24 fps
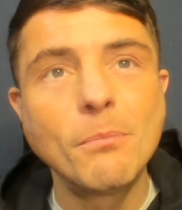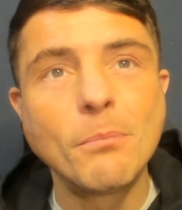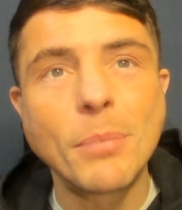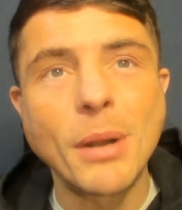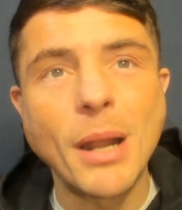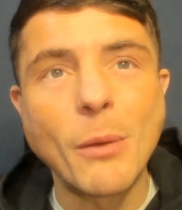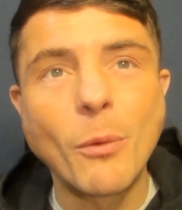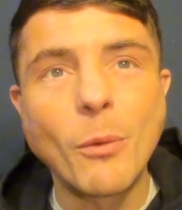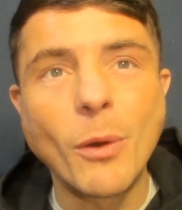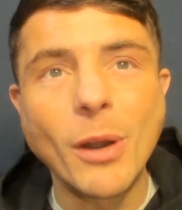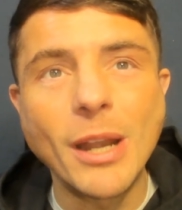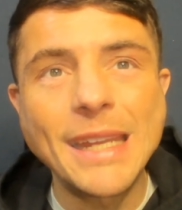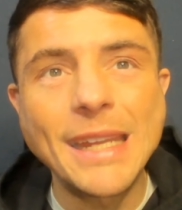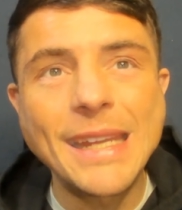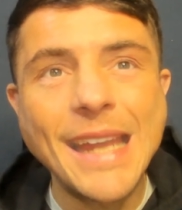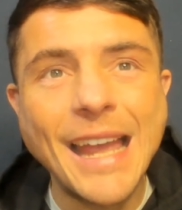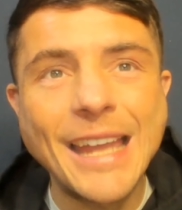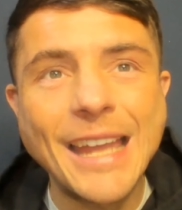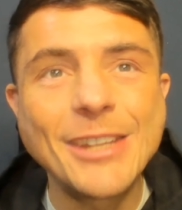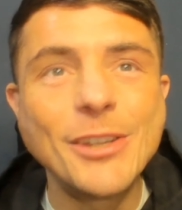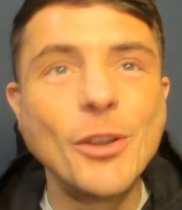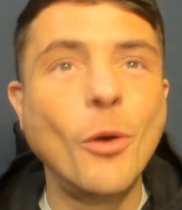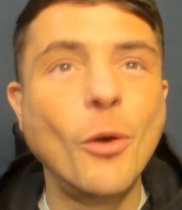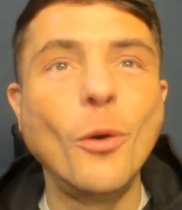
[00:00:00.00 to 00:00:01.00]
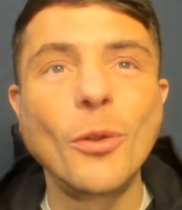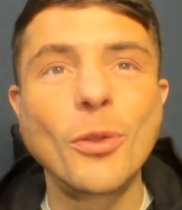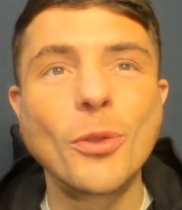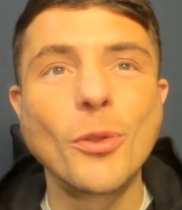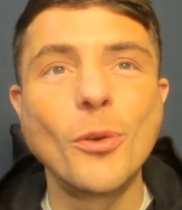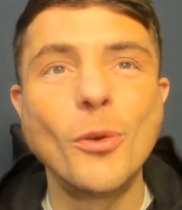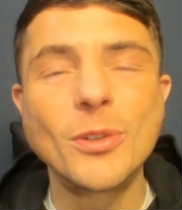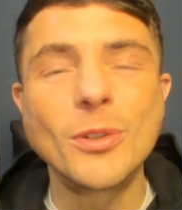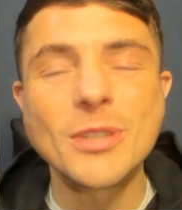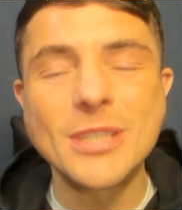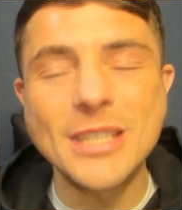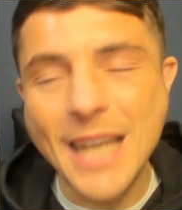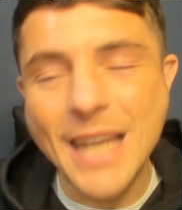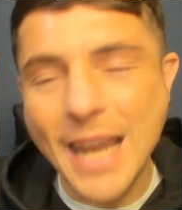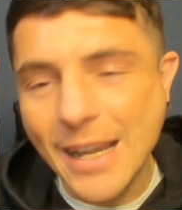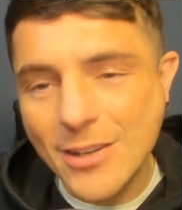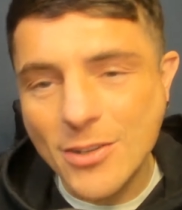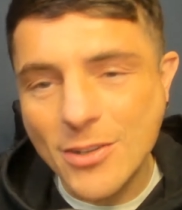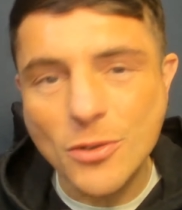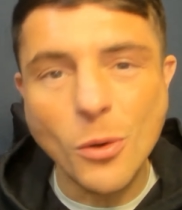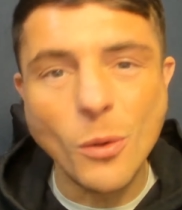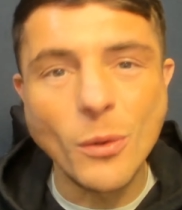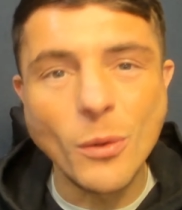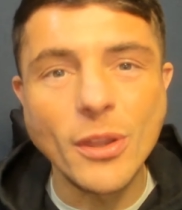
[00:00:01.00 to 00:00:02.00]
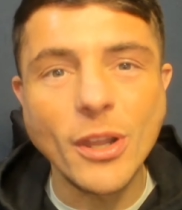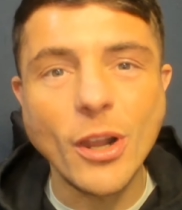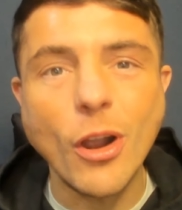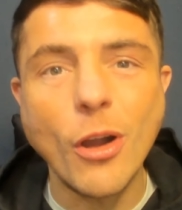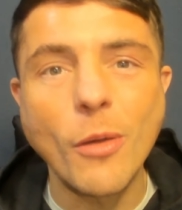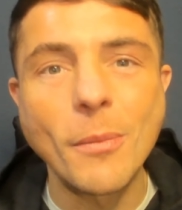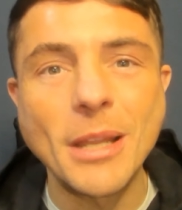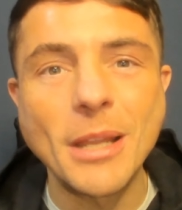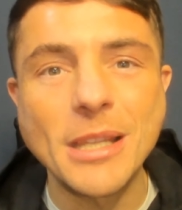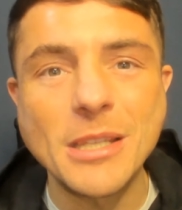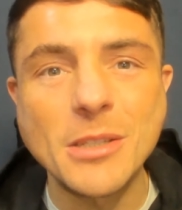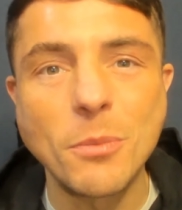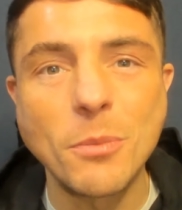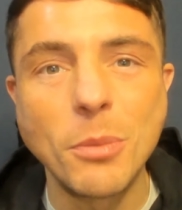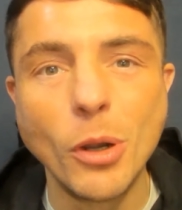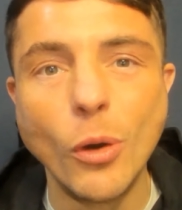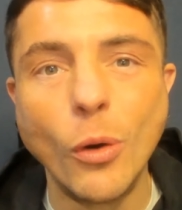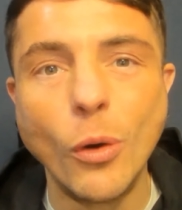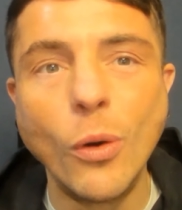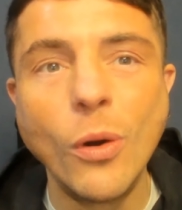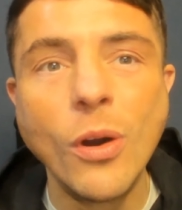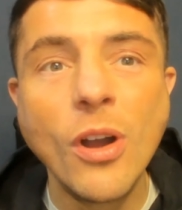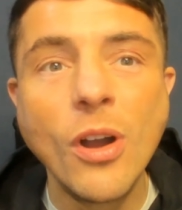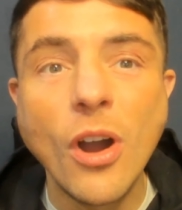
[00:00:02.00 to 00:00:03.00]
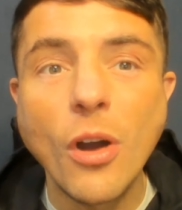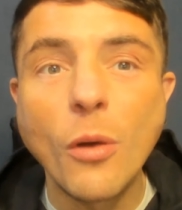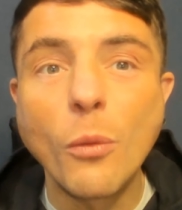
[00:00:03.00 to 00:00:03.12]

But I want to hear your thoughts. Let us know in the comments below.